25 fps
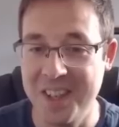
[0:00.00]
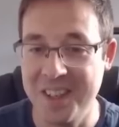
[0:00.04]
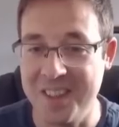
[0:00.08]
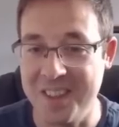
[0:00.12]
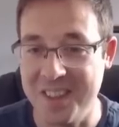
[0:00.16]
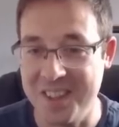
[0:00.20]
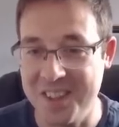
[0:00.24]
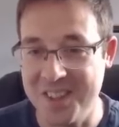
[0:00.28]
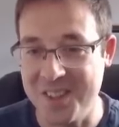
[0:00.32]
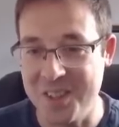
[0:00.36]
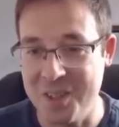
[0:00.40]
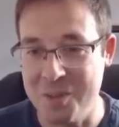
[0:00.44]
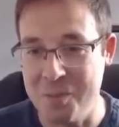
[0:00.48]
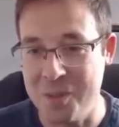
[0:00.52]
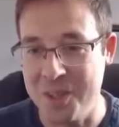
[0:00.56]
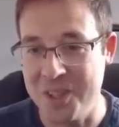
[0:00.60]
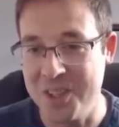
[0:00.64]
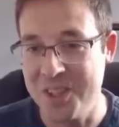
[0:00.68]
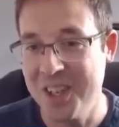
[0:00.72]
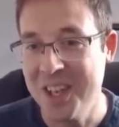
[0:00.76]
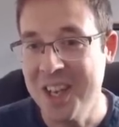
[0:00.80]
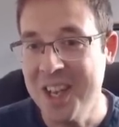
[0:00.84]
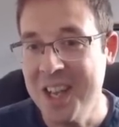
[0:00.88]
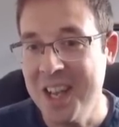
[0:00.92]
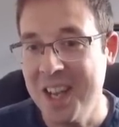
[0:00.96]
this image.
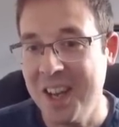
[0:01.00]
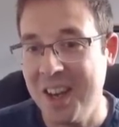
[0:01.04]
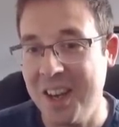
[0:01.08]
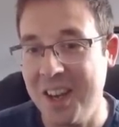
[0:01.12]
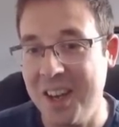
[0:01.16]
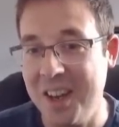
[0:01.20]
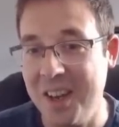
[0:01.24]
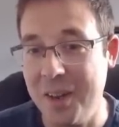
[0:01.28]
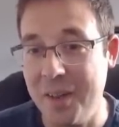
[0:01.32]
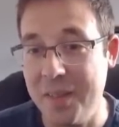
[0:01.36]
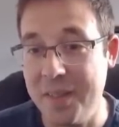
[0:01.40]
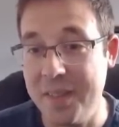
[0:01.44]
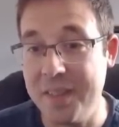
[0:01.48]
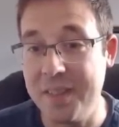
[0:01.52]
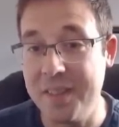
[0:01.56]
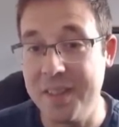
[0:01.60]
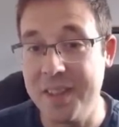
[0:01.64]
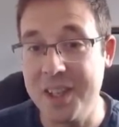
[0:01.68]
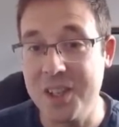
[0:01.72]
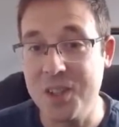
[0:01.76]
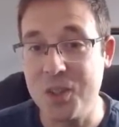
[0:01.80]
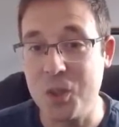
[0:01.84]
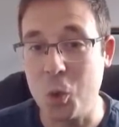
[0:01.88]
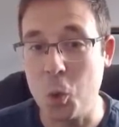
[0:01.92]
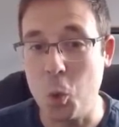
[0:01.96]

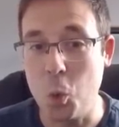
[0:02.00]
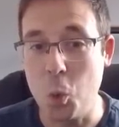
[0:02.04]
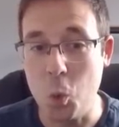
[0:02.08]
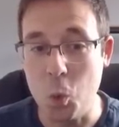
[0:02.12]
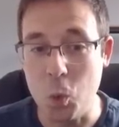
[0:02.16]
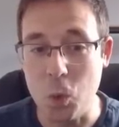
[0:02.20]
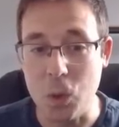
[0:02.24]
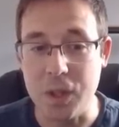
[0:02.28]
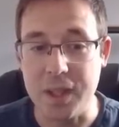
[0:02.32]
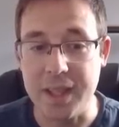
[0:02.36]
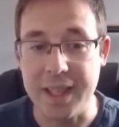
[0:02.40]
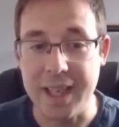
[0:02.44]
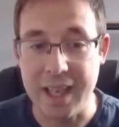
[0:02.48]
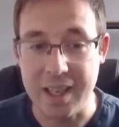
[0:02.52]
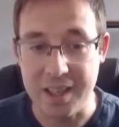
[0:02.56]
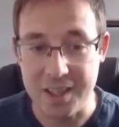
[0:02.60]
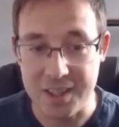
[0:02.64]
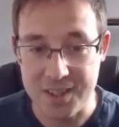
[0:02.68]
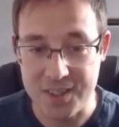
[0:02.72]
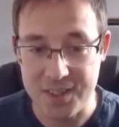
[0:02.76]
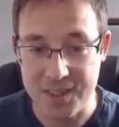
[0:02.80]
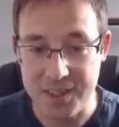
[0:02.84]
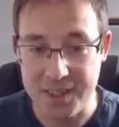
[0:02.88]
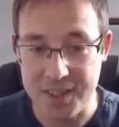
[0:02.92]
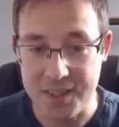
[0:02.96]
These are all
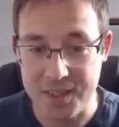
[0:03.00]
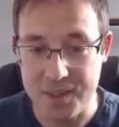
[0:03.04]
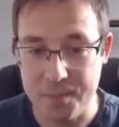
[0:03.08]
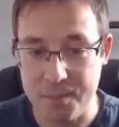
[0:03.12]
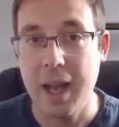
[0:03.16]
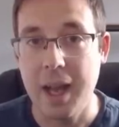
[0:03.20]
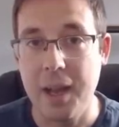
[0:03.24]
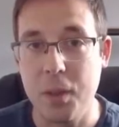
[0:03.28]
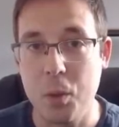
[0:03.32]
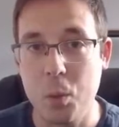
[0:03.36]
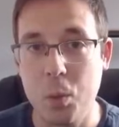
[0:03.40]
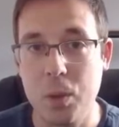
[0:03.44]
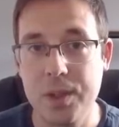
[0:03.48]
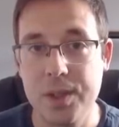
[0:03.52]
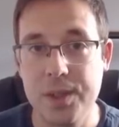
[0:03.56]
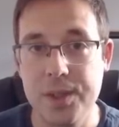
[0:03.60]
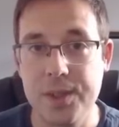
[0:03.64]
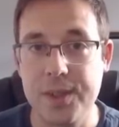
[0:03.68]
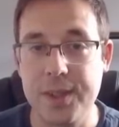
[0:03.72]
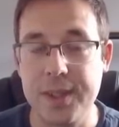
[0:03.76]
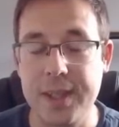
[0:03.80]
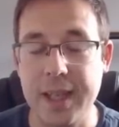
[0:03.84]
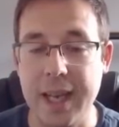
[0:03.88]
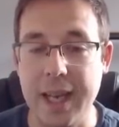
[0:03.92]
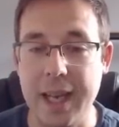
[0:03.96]
galaxies. And the ones
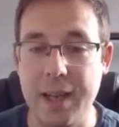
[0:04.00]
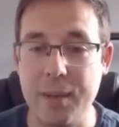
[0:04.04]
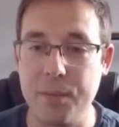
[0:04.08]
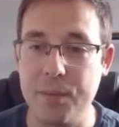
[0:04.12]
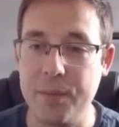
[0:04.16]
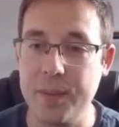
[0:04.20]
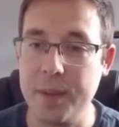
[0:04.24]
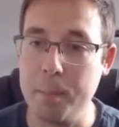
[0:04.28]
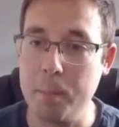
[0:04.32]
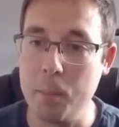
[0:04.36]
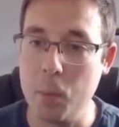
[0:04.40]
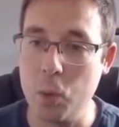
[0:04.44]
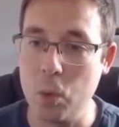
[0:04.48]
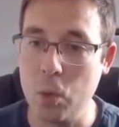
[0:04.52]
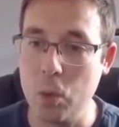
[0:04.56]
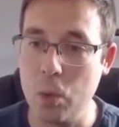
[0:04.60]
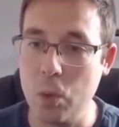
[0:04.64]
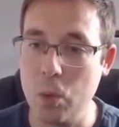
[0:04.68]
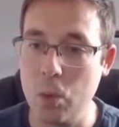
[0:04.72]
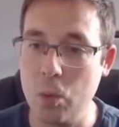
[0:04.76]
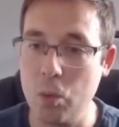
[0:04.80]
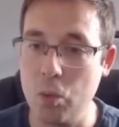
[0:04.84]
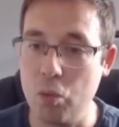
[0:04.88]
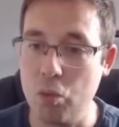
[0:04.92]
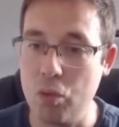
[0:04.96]
that have the
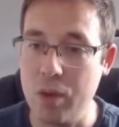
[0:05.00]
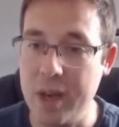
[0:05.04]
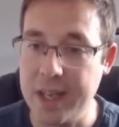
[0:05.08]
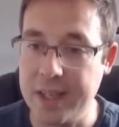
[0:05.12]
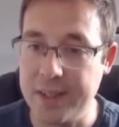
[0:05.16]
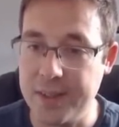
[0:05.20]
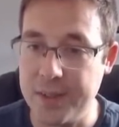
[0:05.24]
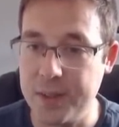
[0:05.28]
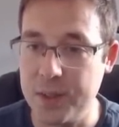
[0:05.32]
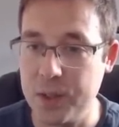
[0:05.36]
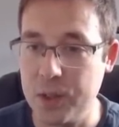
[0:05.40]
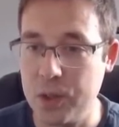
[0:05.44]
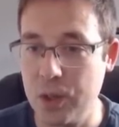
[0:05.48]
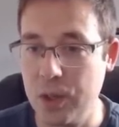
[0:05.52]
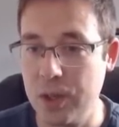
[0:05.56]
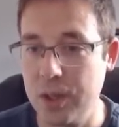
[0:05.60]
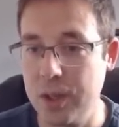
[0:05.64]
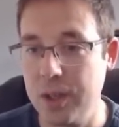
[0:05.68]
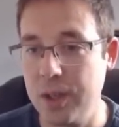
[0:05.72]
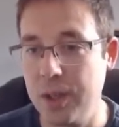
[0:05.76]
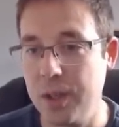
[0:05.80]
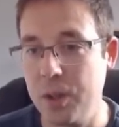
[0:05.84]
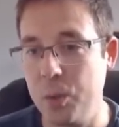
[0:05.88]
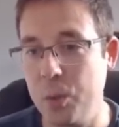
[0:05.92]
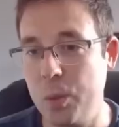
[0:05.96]
more red color
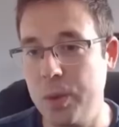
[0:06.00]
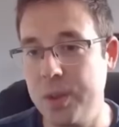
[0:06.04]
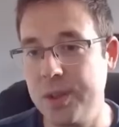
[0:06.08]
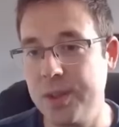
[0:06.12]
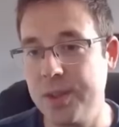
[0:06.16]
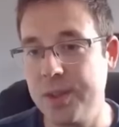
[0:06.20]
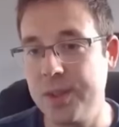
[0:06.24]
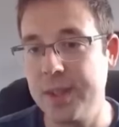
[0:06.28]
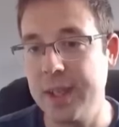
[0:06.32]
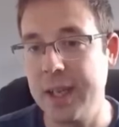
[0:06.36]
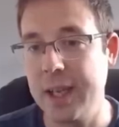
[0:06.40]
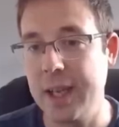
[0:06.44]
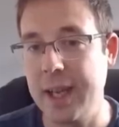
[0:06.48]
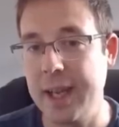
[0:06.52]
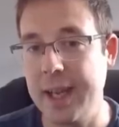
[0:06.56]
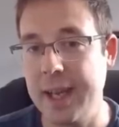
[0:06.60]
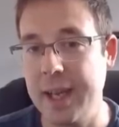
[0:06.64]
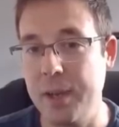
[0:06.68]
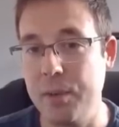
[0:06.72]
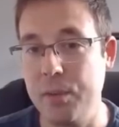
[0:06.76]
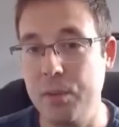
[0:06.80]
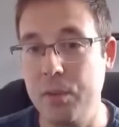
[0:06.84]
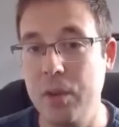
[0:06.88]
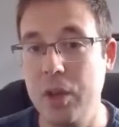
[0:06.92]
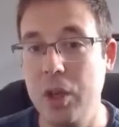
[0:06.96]
are the ones that
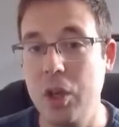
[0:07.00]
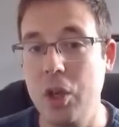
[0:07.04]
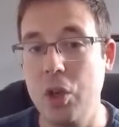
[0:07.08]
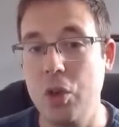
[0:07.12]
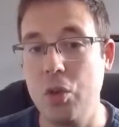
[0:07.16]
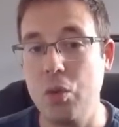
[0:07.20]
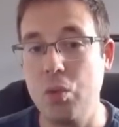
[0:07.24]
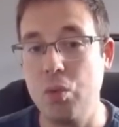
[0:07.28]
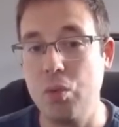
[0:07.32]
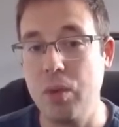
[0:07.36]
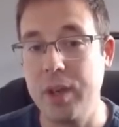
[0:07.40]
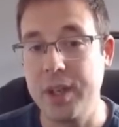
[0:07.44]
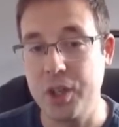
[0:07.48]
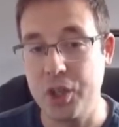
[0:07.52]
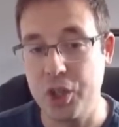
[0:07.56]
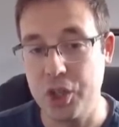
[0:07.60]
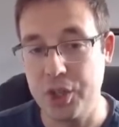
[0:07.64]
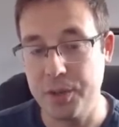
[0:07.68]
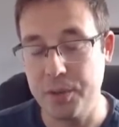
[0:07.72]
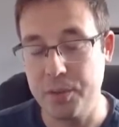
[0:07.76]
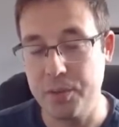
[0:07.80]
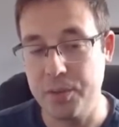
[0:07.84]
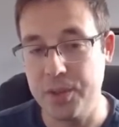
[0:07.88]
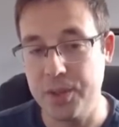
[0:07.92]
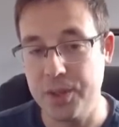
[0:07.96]
have
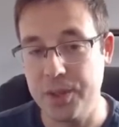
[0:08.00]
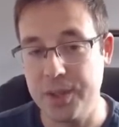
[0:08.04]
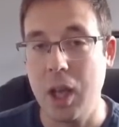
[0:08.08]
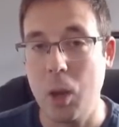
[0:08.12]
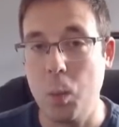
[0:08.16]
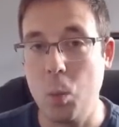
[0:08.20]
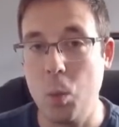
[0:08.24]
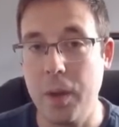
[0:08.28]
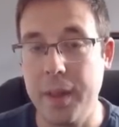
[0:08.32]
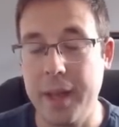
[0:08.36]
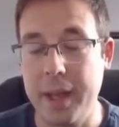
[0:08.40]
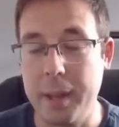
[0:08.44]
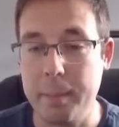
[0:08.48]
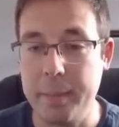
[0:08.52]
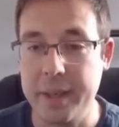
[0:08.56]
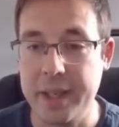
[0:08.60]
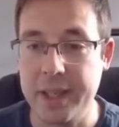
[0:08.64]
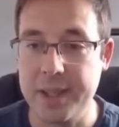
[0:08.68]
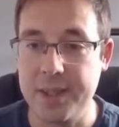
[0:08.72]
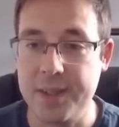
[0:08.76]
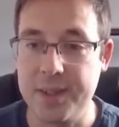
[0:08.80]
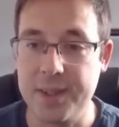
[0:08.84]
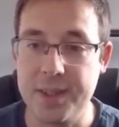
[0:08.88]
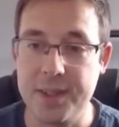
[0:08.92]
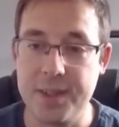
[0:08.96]
redshifted, and what that
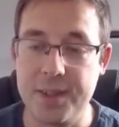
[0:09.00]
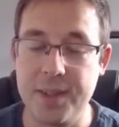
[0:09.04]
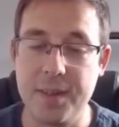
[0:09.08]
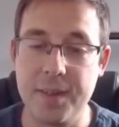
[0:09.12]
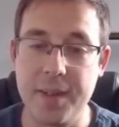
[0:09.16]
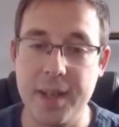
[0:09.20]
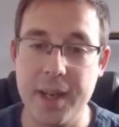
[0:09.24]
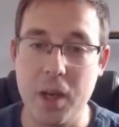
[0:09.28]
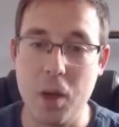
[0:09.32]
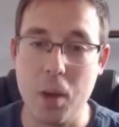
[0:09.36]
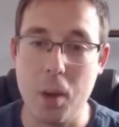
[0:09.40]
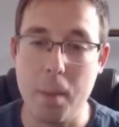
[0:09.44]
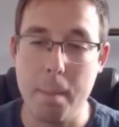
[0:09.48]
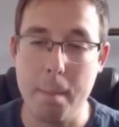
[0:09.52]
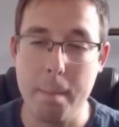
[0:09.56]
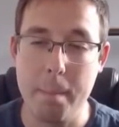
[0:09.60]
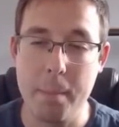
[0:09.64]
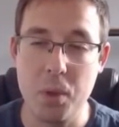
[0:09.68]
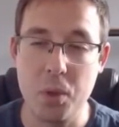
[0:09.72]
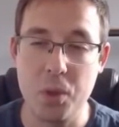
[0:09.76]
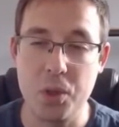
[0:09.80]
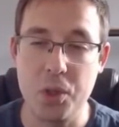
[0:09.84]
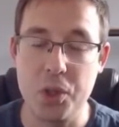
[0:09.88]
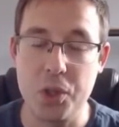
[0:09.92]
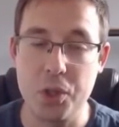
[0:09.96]
means is that they are
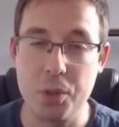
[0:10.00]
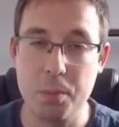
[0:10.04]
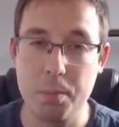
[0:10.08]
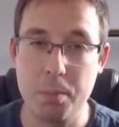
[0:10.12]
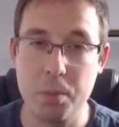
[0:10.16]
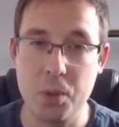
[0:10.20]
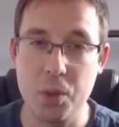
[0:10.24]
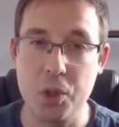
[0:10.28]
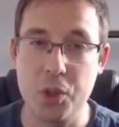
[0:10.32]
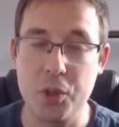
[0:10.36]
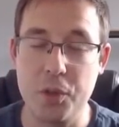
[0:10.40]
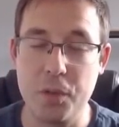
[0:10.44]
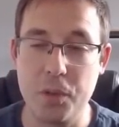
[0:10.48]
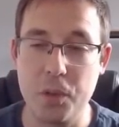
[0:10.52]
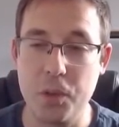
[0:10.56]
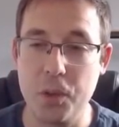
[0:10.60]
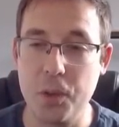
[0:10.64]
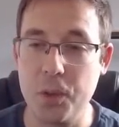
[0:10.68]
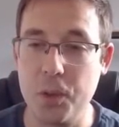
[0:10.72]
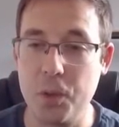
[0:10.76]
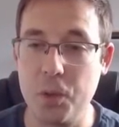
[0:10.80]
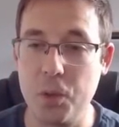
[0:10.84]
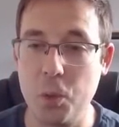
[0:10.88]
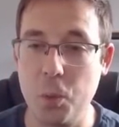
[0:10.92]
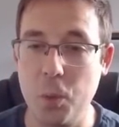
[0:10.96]
much, much
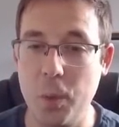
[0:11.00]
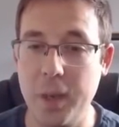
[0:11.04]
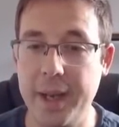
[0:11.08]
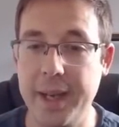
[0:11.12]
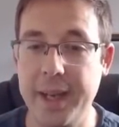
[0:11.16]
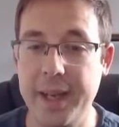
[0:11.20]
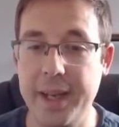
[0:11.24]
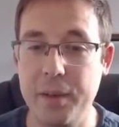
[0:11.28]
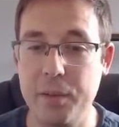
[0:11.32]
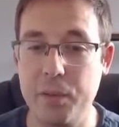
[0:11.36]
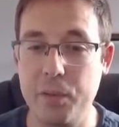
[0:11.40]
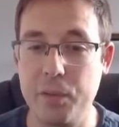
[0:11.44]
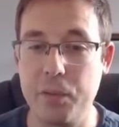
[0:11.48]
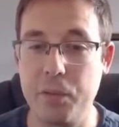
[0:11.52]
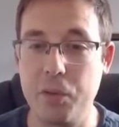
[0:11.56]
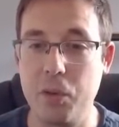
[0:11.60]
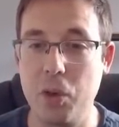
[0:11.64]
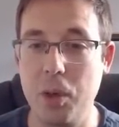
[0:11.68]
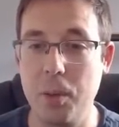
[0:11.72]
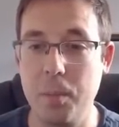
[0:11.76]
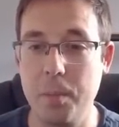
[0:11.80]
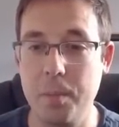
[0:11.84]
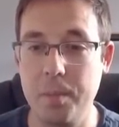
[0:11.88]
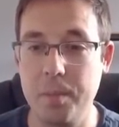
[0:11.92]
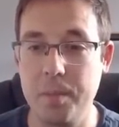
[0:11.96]
further away
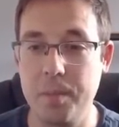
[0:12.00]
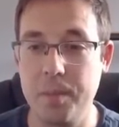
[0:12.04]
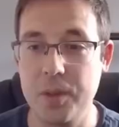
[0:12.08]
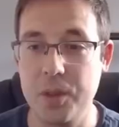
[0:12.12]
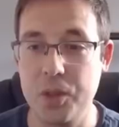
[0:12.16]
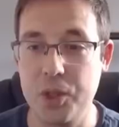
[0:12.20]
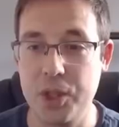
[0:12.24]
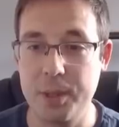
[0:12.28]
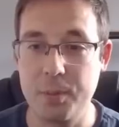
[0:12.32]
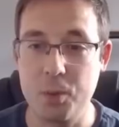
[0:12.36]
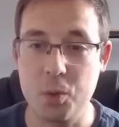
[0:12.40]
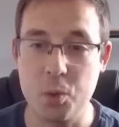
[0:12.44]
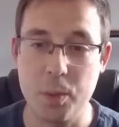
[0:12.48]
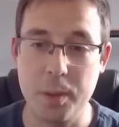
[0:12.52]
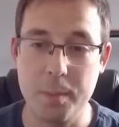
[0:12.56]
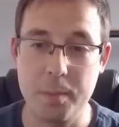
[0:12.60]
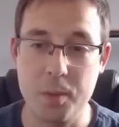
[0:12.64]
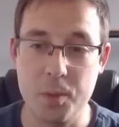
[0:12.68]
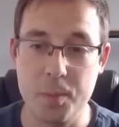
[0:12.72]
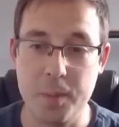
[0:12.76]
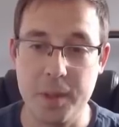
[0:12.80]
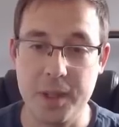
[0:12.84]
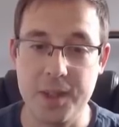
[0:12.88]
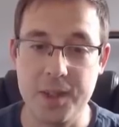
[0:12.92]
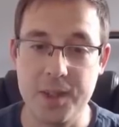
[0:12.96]
from the James Webb
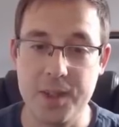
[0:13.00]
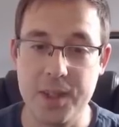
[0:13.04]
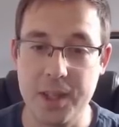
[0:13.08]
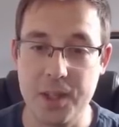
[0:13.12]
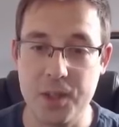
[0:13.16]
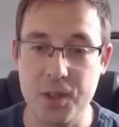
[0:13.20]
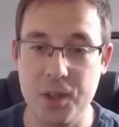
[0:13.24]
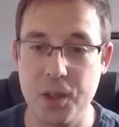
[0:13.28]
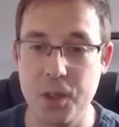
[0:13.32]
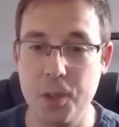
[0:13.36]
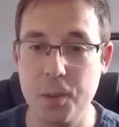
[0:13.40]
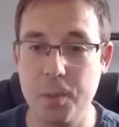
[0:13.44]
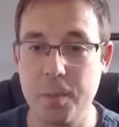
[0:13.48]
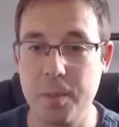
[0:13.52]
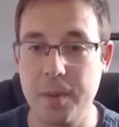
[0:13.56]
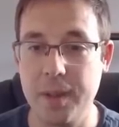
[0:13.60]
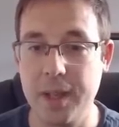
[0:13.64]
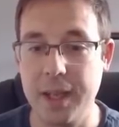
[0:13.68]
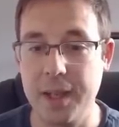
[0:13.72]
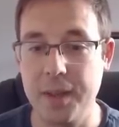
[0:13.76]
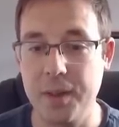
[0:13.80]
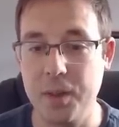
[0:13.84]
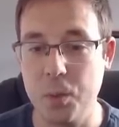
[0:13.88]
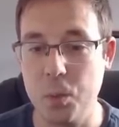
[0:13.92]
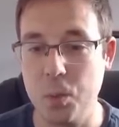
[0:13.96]
Space Telescope
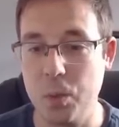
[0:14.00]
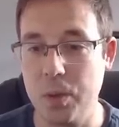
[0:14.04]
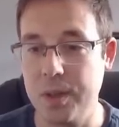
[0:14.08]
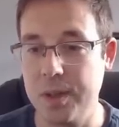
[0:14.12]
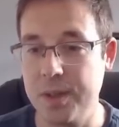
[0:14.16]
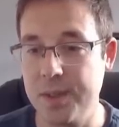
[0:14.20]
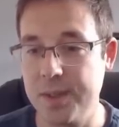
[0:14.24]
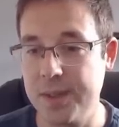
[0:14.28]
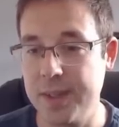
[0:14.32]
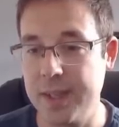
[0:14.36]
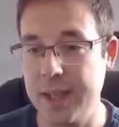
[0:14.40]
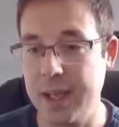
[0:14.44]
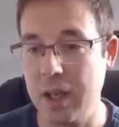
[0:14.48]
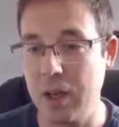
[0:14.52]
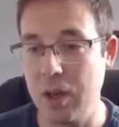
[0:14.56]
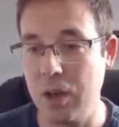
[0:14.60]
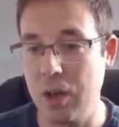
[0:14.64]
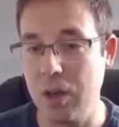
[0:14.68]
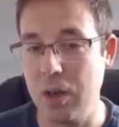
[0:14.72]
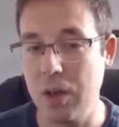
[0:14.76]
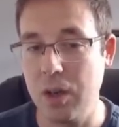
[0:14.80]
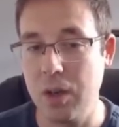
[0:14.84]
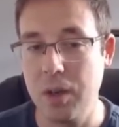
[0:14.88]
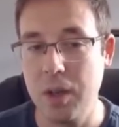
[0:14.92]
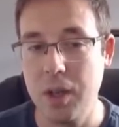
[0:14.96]
than the ones that
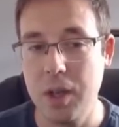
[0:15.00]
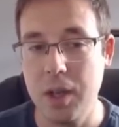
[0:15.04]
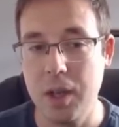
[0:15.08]
are